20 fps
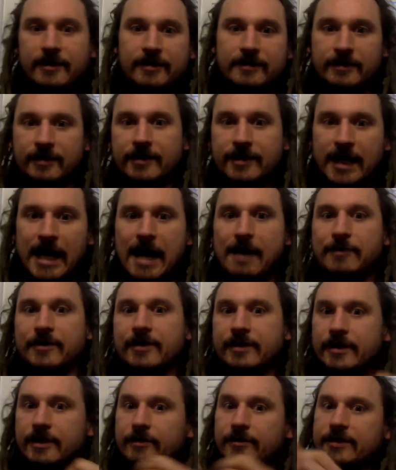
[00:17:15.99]
to the cabin
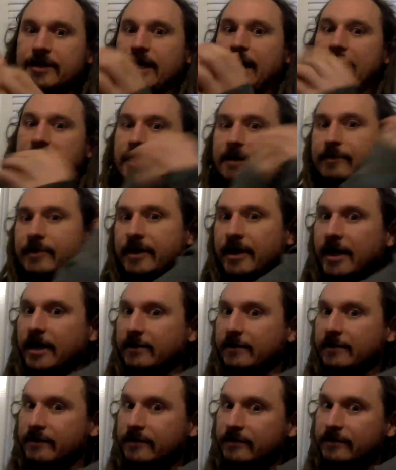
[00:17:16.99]
and he was hiding
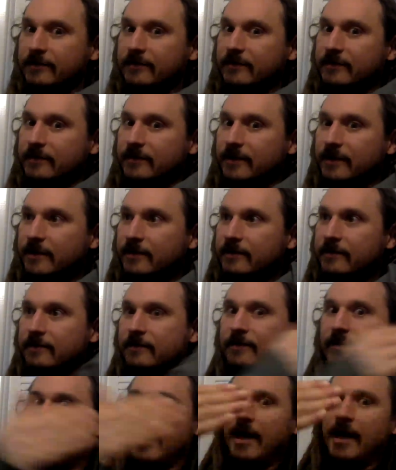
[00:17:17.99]
behind the